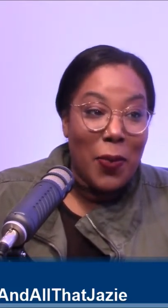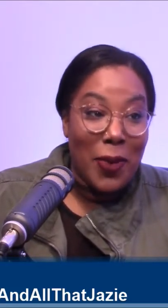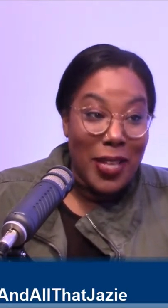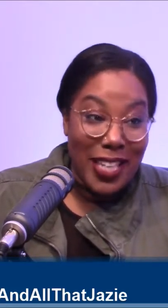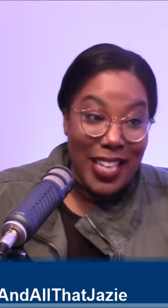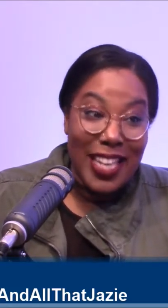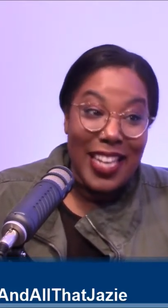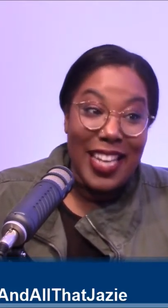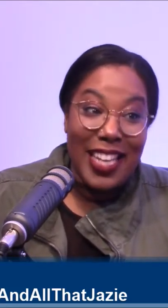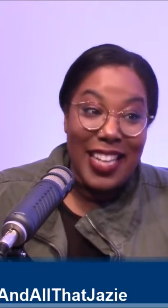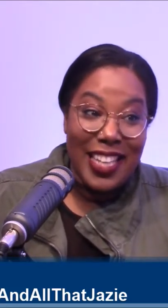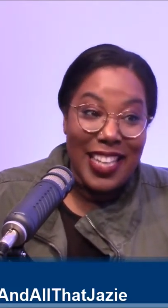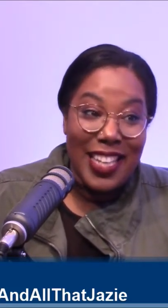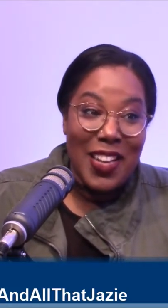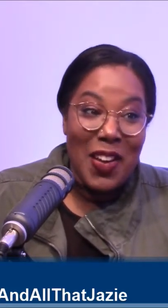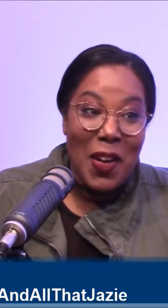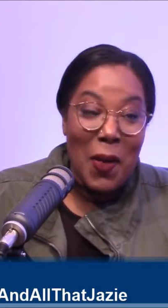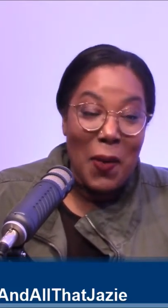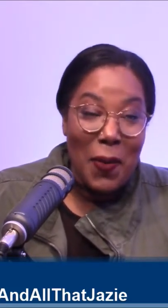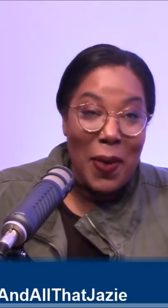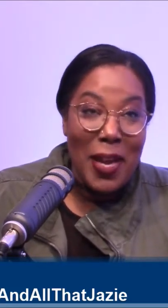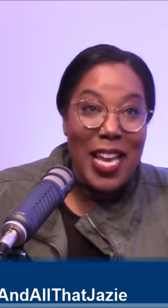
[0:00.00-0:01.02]
We did.
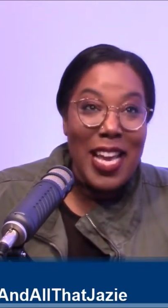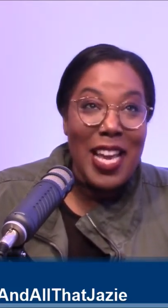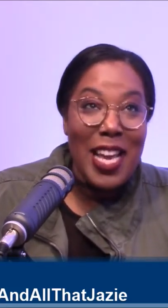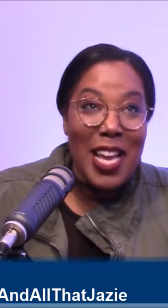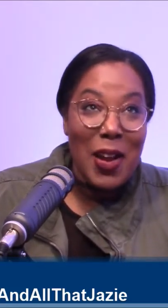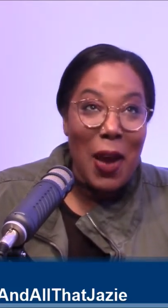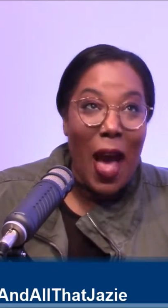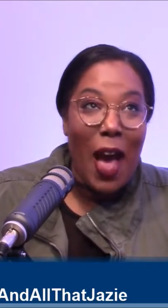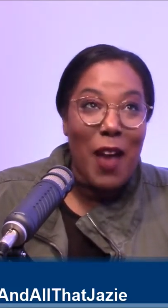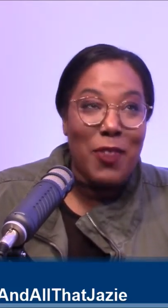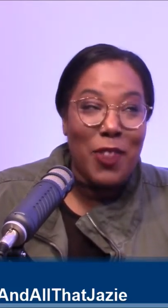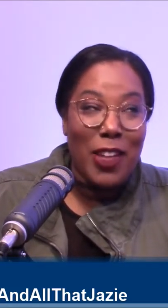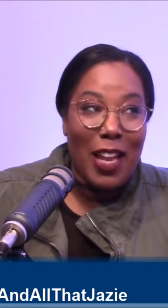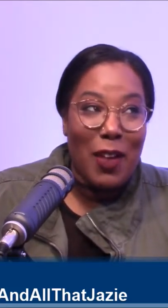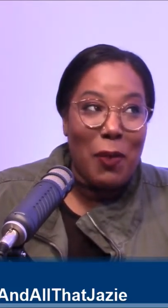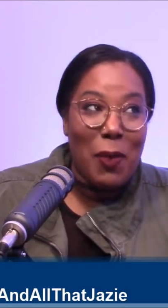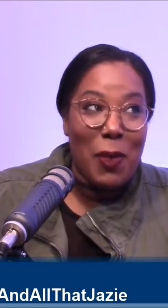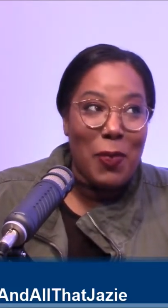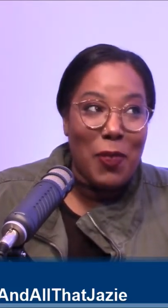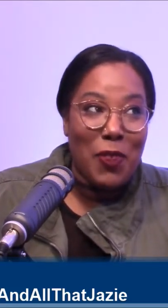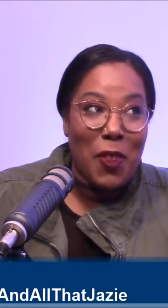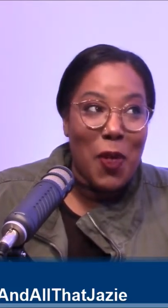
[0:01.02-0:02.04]
I feel like
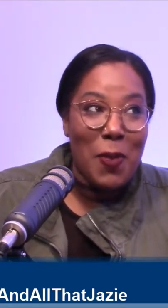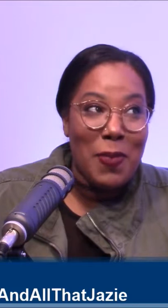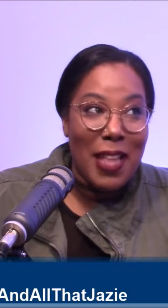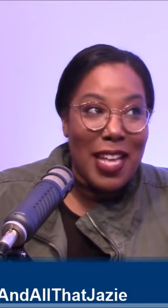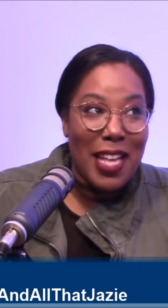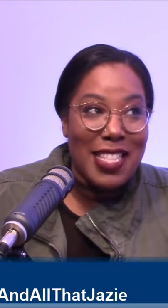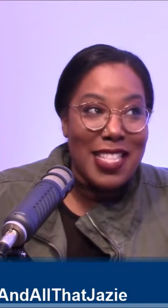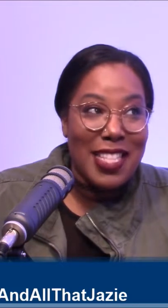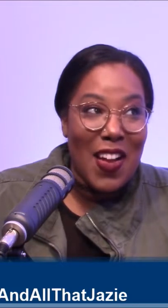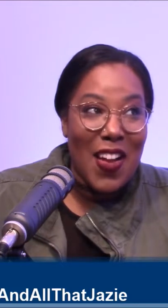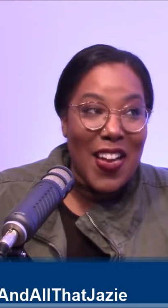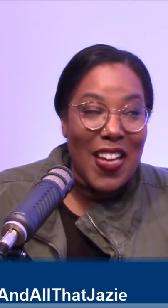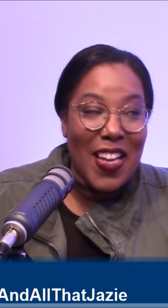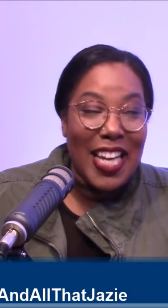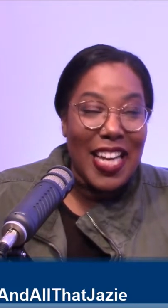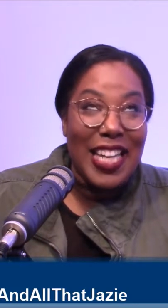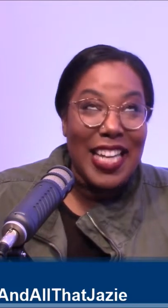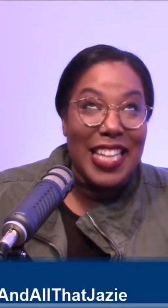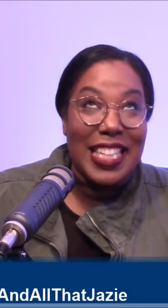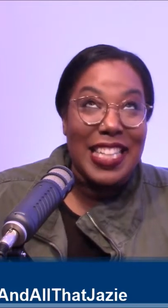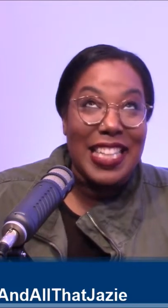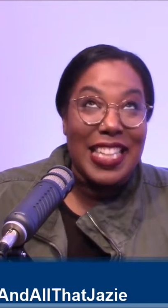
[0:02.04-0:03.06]
we performed that song
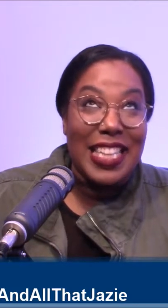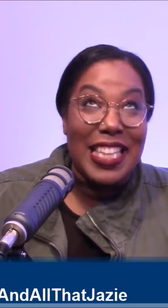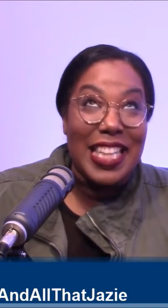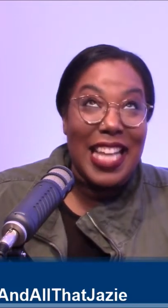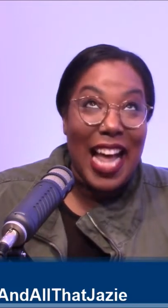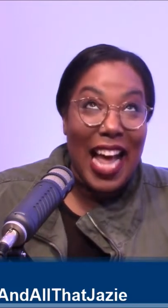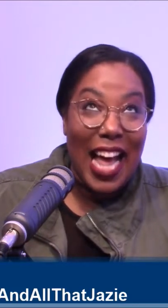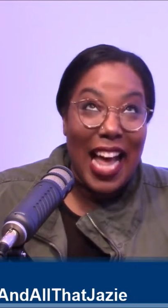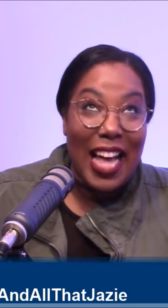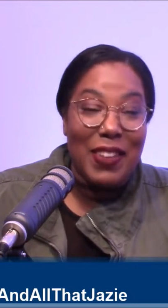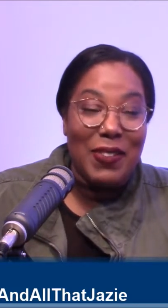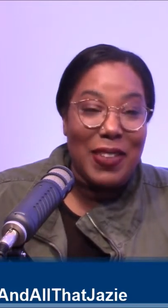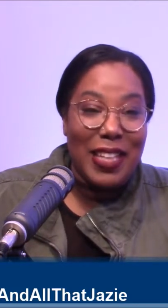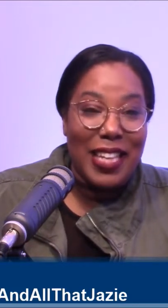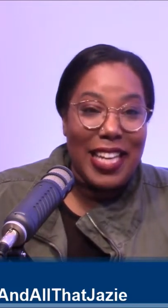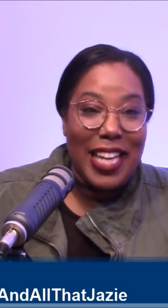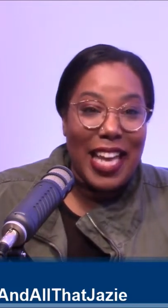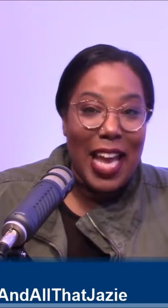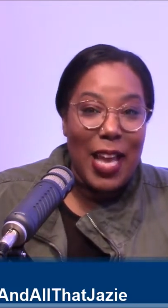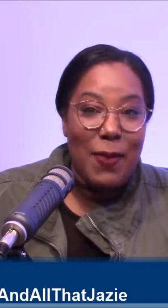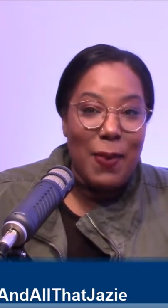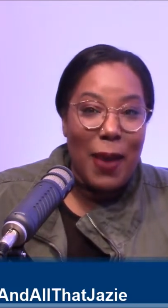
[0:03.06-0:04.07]
a lot when
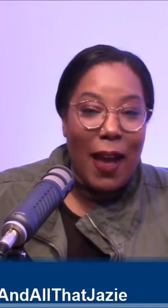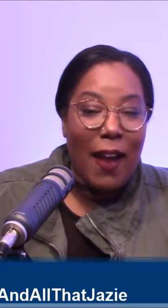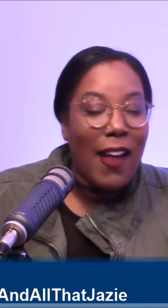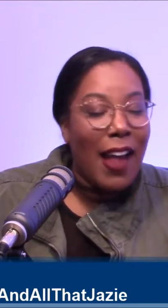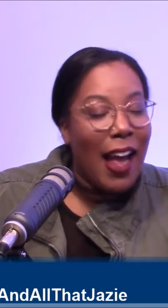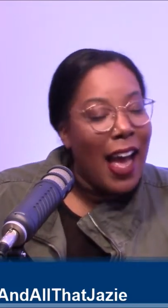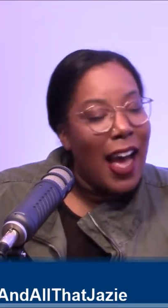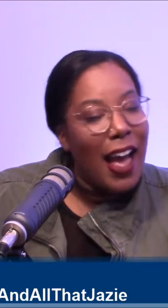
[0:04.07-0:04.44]
it came out.